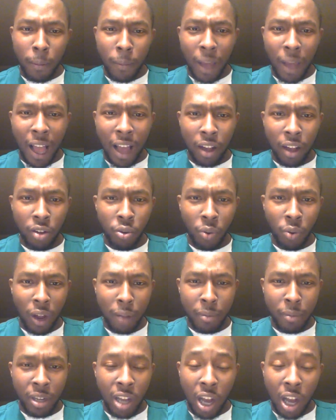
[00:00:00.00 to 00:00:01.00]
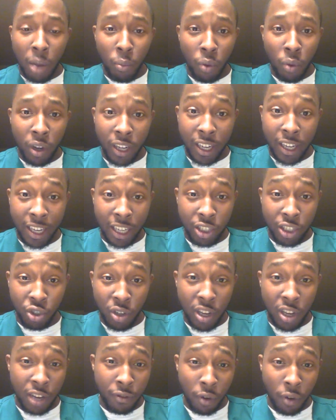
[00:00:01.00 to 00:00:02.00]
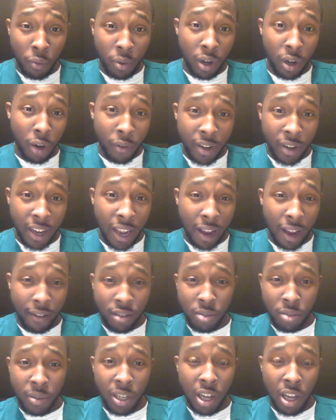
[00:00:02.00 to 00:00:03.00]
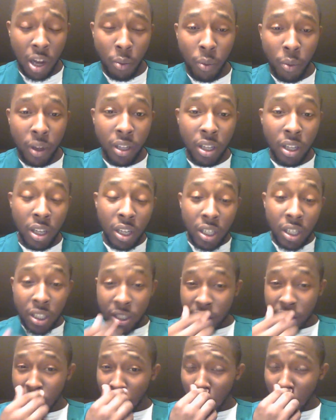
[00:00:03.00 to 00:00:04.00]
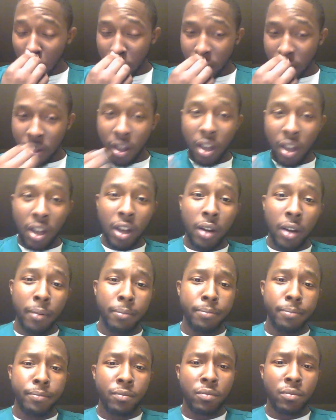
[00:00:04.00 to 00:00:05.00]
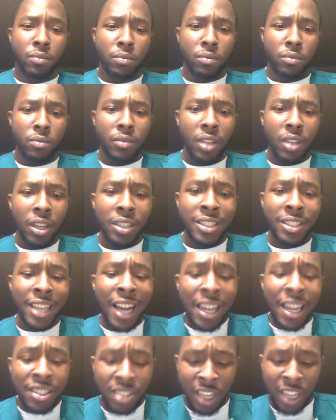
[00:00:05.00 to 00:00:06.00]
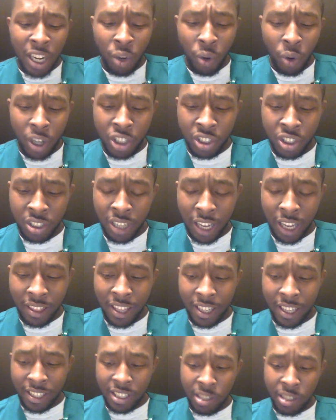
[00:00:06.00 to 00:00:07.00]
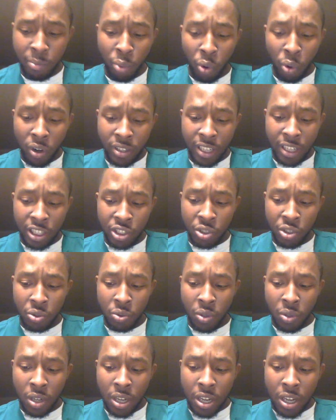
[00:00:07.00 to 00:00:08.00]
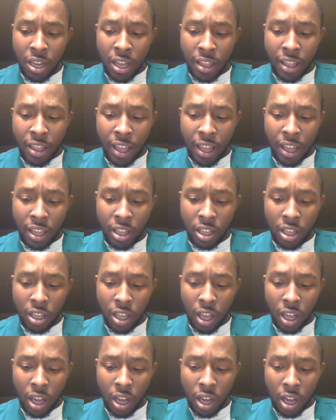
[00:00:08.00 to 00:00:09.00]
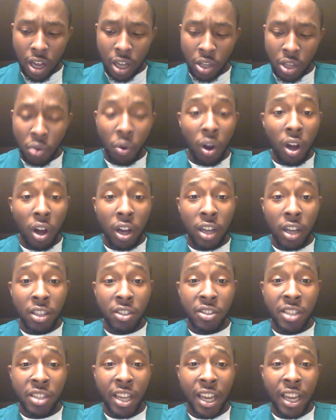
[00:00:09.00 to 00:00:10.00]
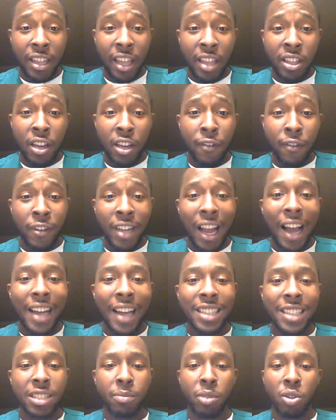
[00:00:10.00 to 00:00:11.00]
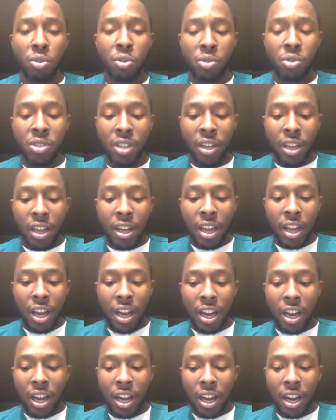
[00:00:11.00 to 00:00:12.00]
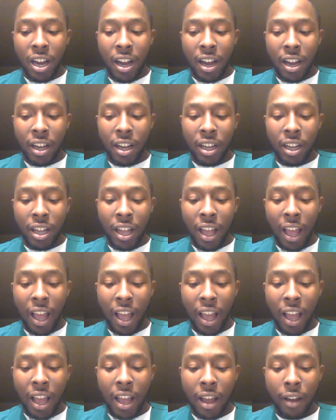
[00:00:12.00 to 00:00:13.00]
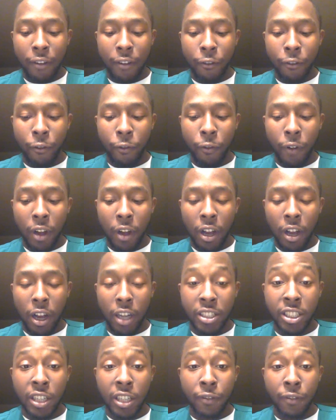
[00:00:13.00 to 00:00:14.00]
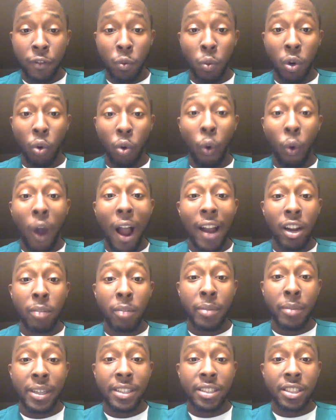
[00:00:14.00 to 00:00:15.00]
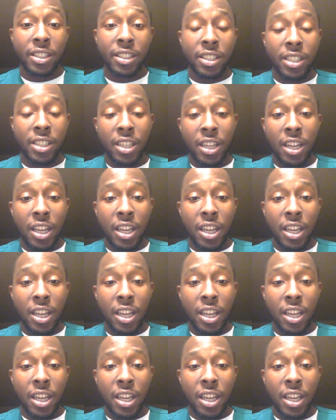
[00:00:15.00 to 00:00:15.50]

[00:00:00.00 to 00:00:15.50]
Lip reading: how do I become one? Can I transfer what I already have to become one? So to answer that question, I think it's important that you all understand that different hospitals have different requirements